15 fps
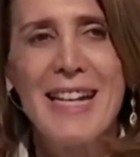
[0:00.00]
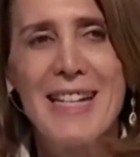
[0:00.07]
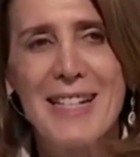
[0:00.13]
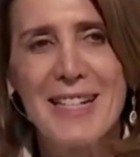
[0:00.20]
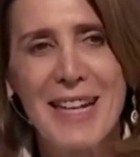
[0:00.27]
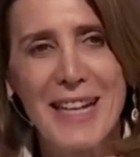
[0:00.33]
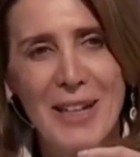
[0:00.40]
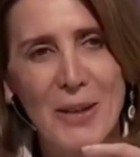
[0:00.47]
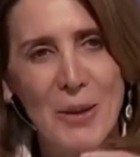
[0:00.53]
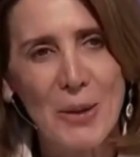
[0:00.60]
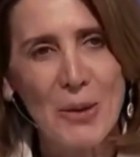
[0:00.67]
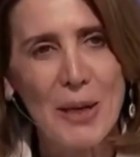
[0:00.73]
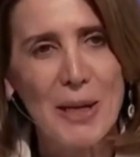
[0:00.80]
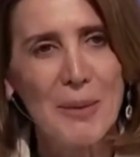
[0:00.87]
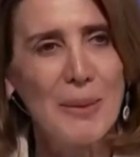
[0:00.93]
it is
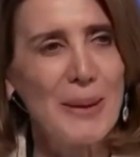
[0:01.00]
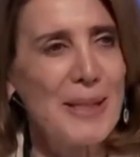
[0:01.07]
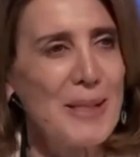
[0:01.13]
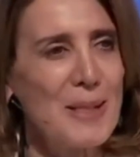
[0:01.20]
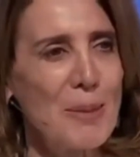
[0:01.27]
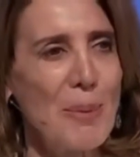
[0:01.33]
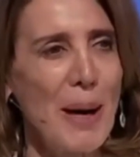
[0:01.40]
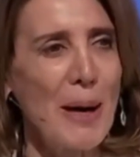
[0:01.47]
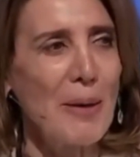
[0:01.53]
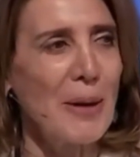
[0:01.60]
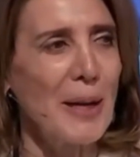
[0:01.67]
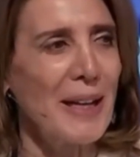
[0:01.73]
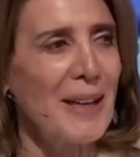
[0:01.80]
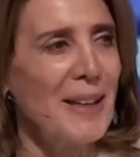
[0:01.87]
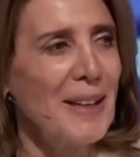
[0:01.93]
incredibly
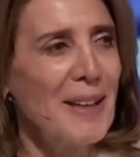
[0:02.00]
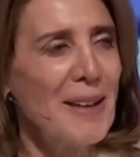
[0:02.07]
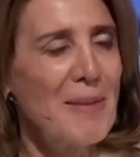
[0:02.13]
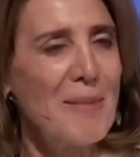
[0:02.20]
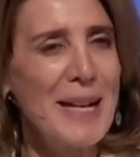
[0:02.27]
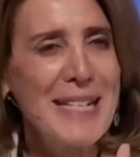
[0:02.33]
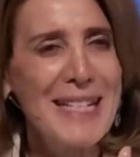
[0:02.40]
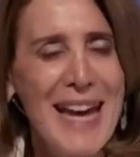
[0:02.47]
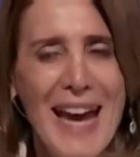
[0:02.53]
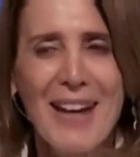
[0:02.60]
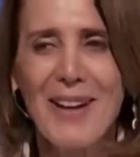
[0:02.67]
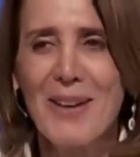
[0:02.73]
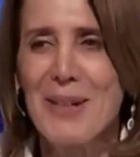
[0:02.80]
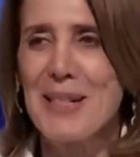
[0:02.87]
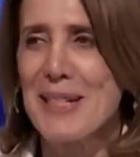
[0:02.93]
inspiring. My
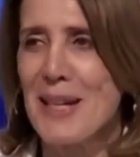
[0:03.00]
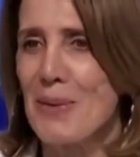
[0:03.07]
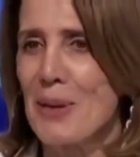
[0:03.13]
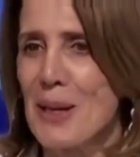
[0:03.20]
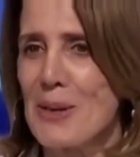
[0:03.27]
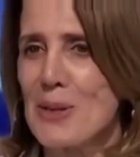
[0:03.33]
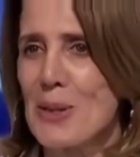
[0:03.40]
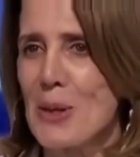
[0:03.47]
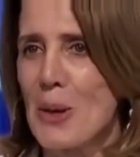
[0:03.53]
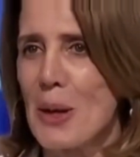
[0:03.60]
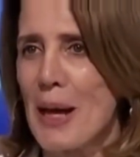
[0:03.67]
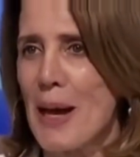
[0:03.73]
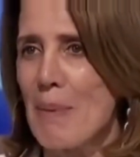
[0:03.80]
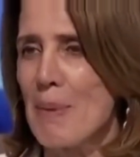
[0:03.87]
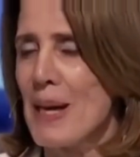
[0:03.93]
dad always said when I was
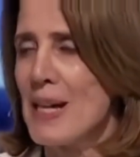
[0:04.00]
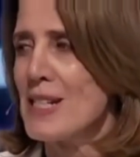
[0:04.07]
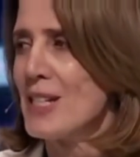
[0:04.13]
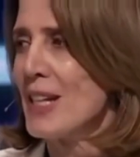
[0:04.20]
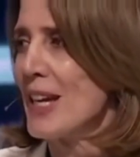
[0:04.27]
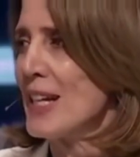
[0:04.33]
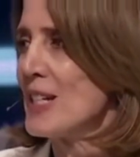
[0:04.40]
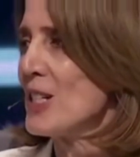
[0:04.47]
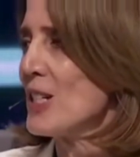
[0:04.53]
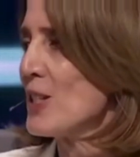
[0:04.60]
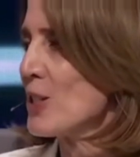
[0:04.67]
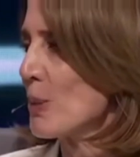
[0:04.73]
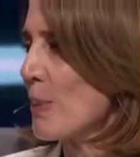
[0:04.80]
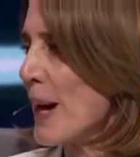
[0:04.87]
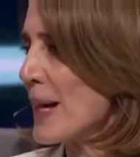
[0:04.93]
growing up, education
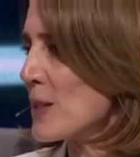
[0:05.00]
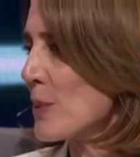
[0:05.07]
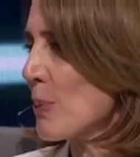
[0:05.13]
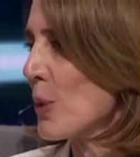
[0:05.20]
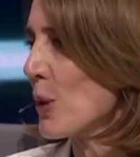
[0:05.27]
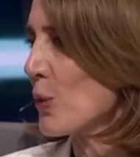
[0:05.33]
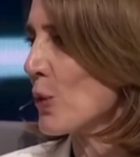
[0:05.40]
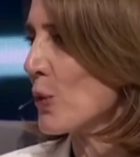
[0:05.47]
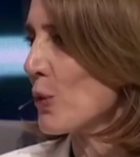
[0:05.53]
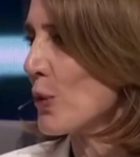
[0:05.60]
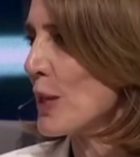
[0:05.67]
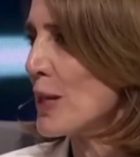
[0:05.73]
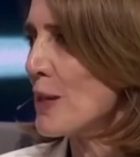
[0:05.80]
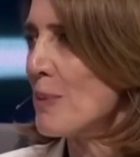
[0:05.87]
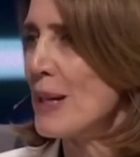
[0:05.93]
is your passport for
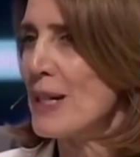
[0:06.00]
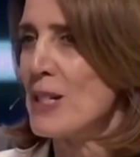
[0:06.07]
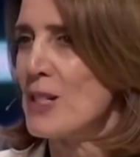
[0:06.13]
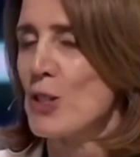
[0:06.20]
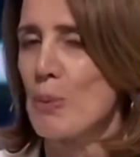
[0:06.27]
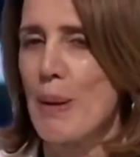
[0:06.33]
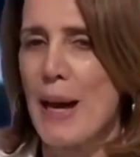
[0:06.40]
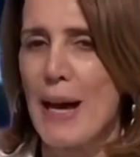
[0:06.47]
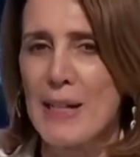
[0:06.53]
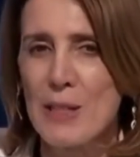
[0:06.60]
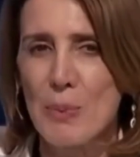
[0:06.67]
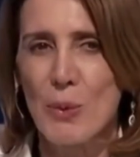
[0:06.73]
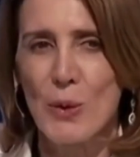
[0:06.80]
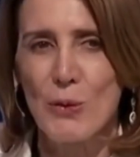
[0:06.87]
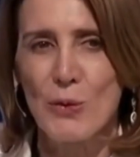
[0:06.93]
freedom. It is your
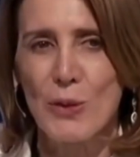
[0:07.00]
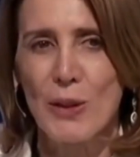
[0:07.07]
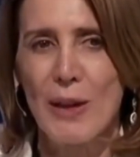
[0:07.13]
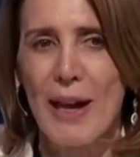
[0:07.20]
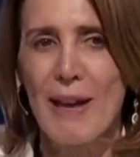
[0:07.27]
passport for